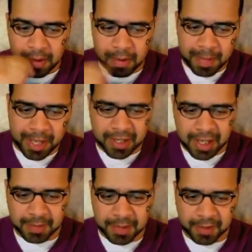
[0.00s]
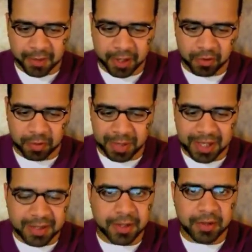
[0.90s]
Many times I figured it would be
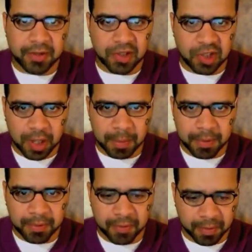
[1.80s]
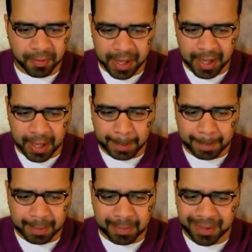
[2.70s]
easier to jump from the railing
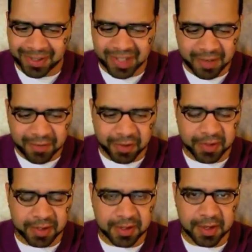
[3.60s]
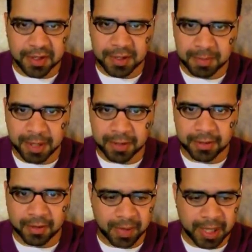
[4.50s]
and plunge headfirst into the
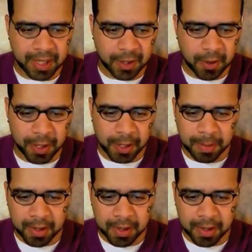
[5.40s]
speckled green linoleum